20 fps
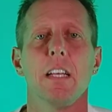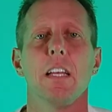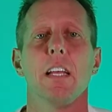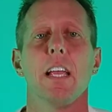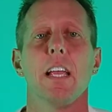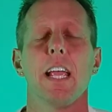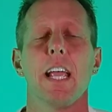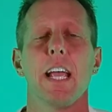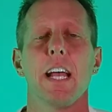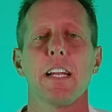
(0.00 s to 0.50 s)

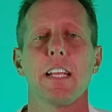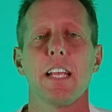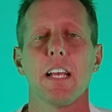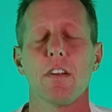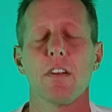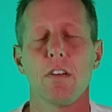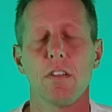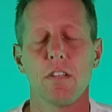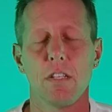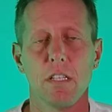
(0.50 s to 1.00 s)
and get
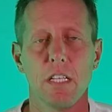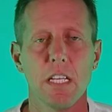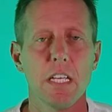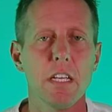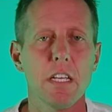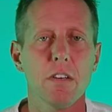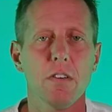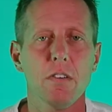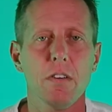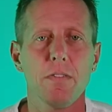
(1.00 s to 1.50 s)
all the
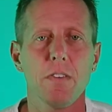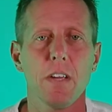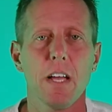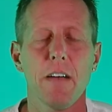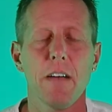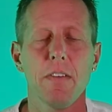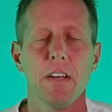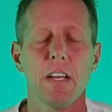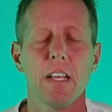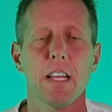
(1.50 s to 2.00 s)
legal, if you
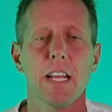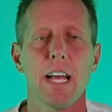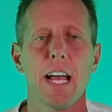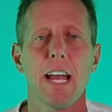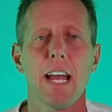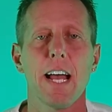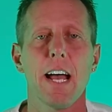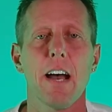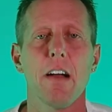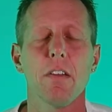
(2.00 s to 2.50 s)
have any of
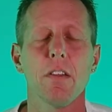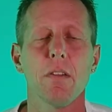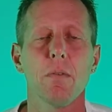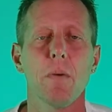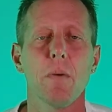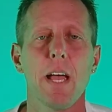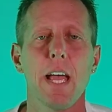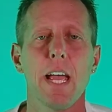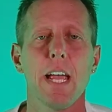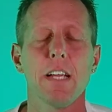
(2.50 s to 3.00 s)
that, out of the
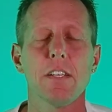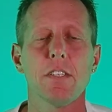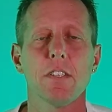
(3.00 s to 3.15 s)
way.